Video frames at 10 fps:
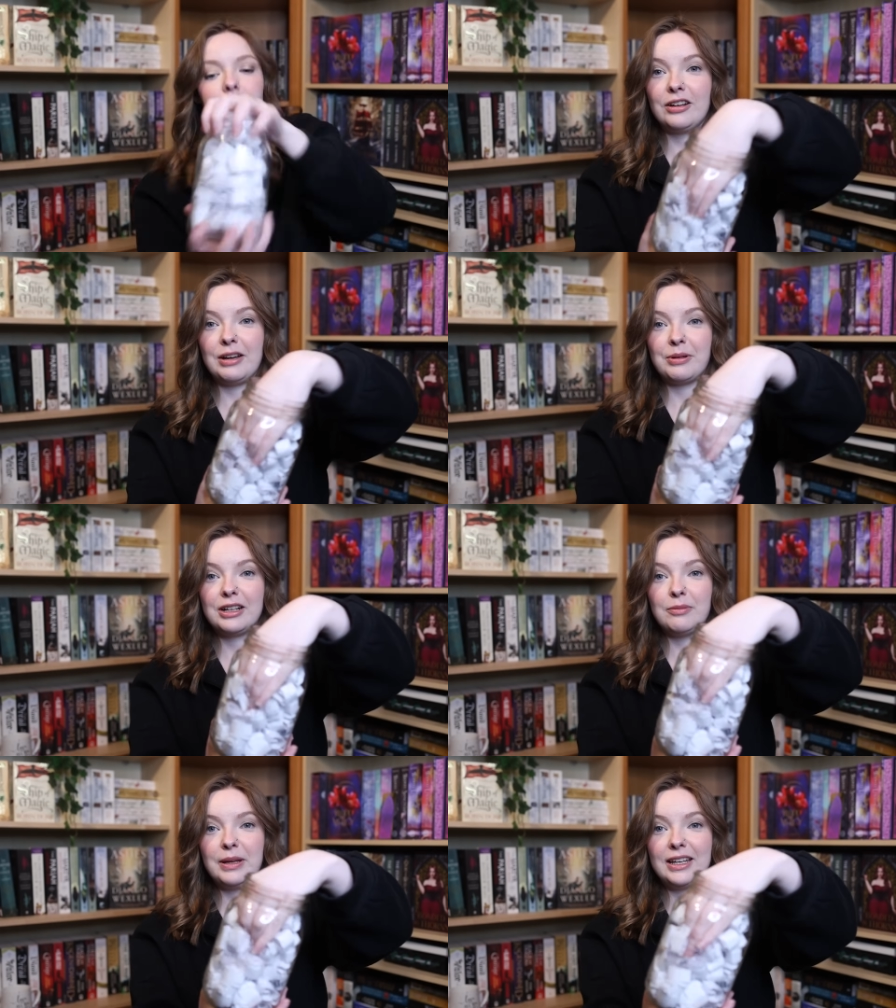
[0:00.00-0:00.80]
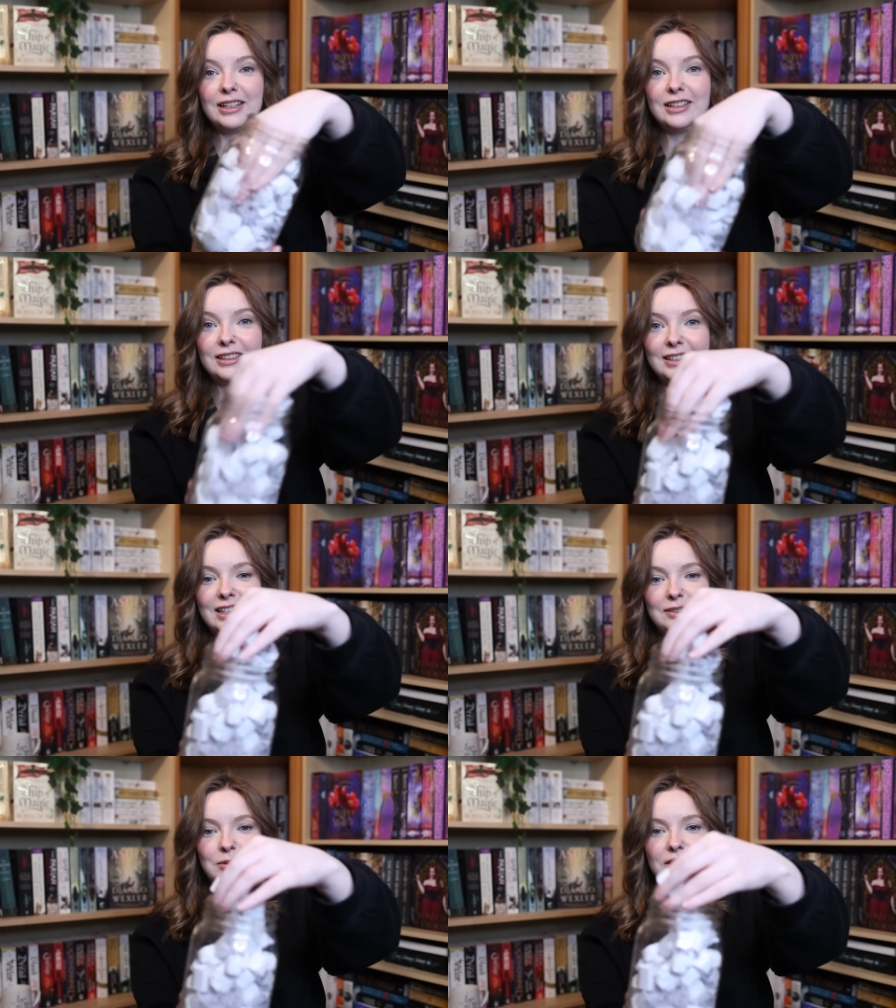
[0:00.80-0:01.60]
Okay, we're going to pick
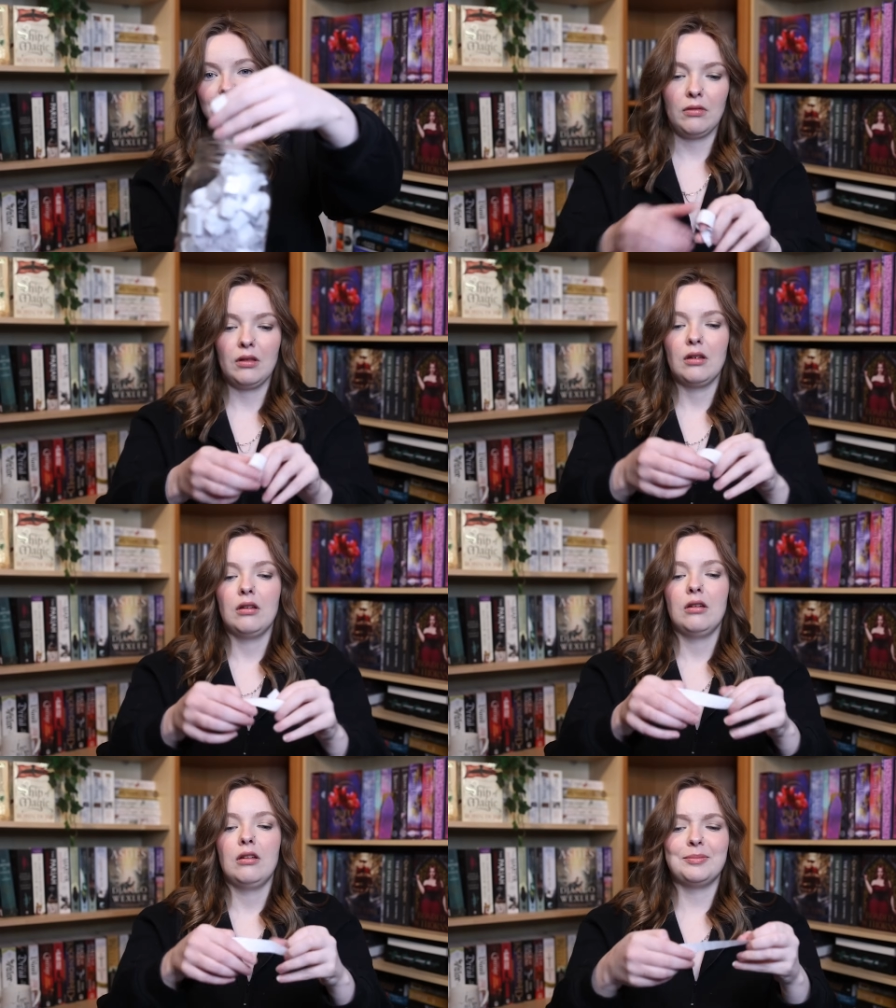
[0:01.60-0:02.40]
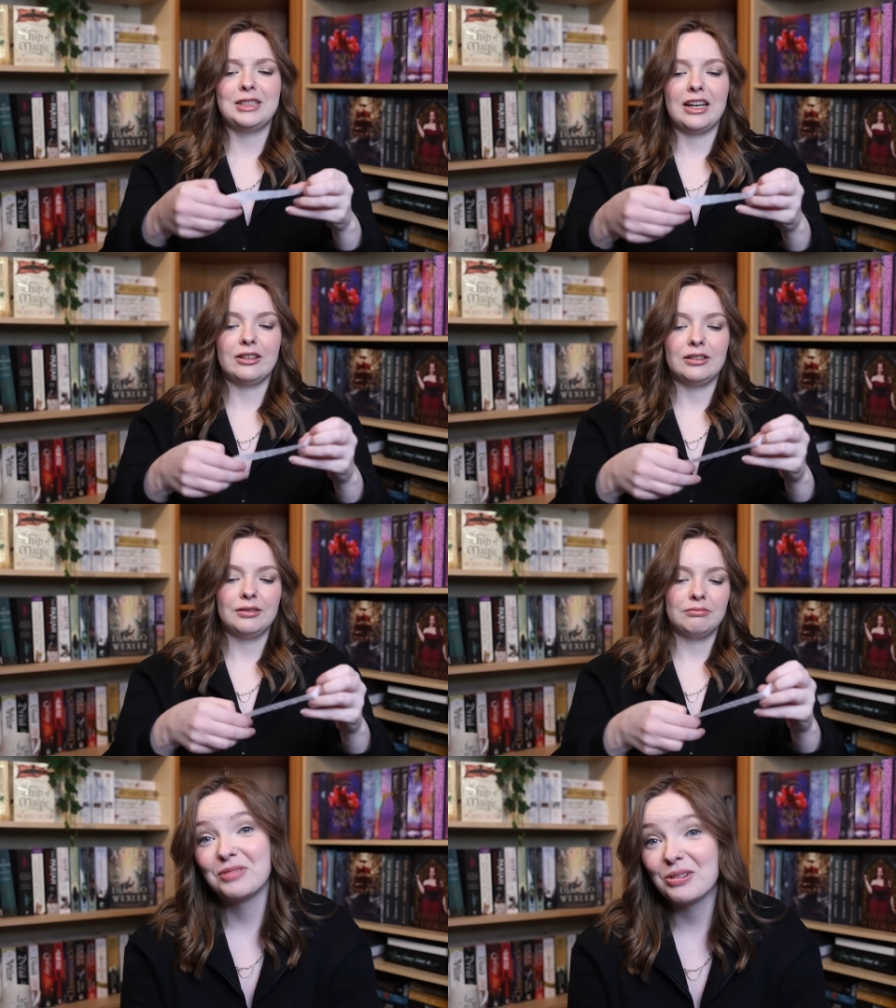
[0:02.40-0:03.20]
this one. I'm scared.
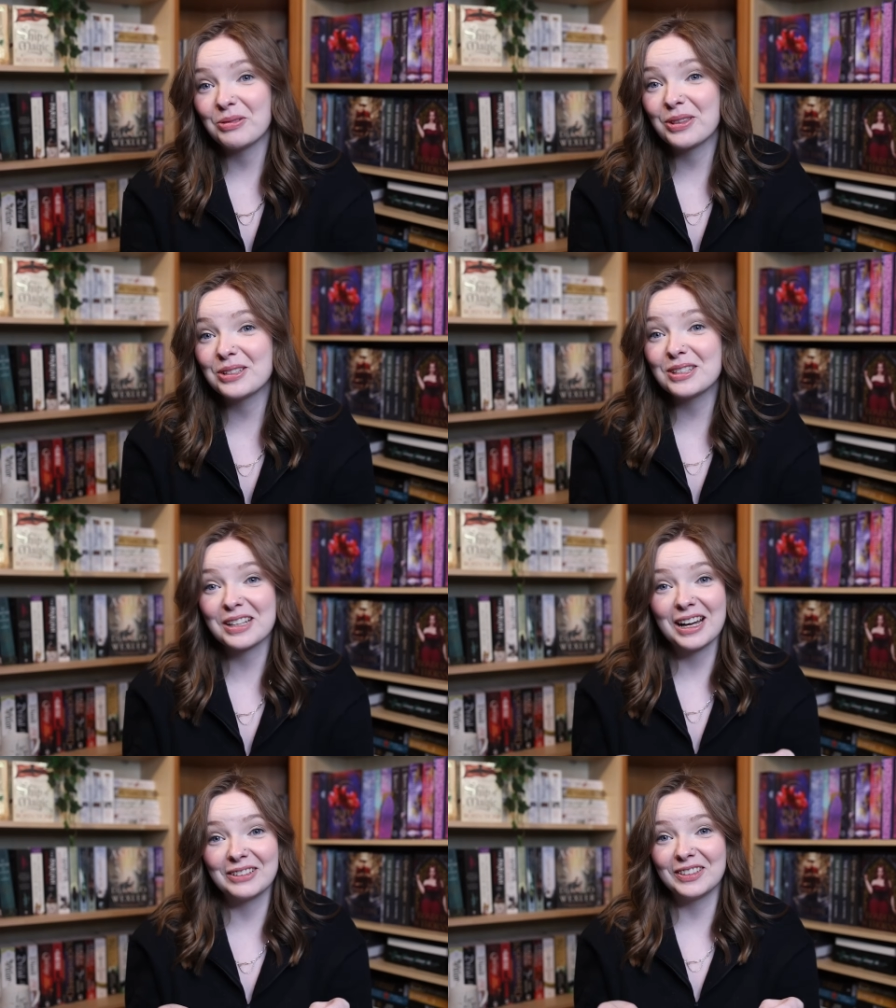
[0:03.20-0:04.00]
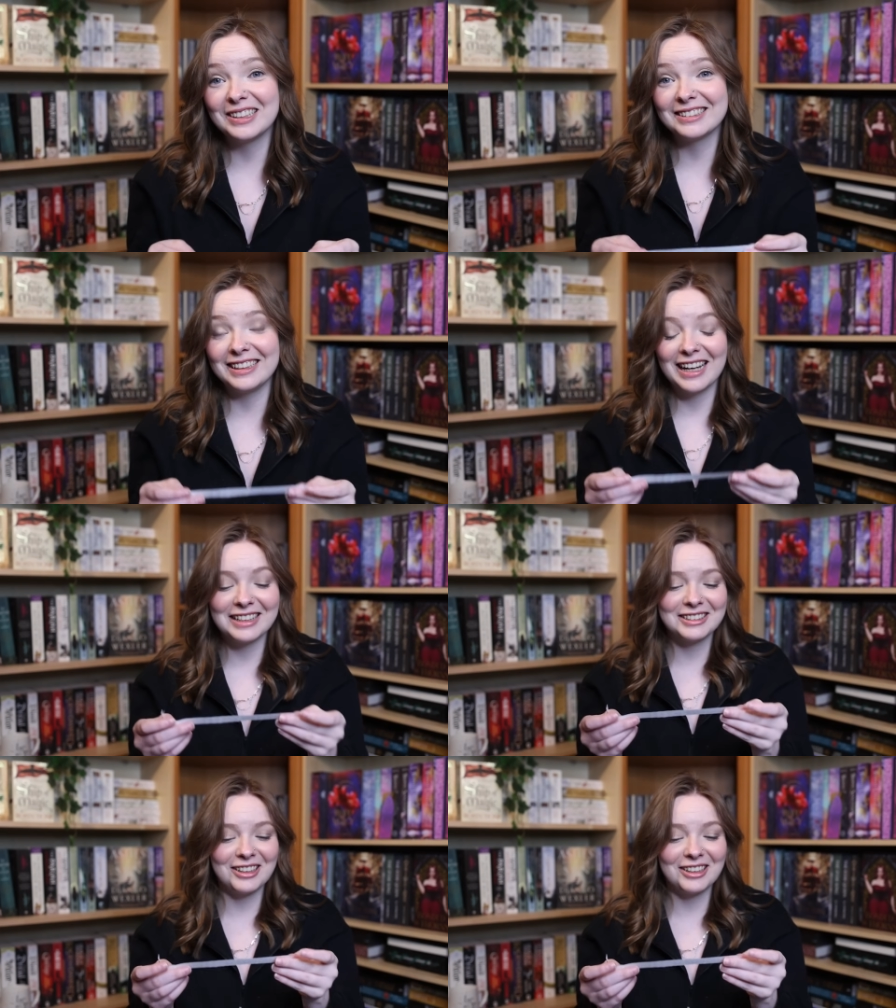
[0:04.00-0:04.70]
Well, this is kind of easy. I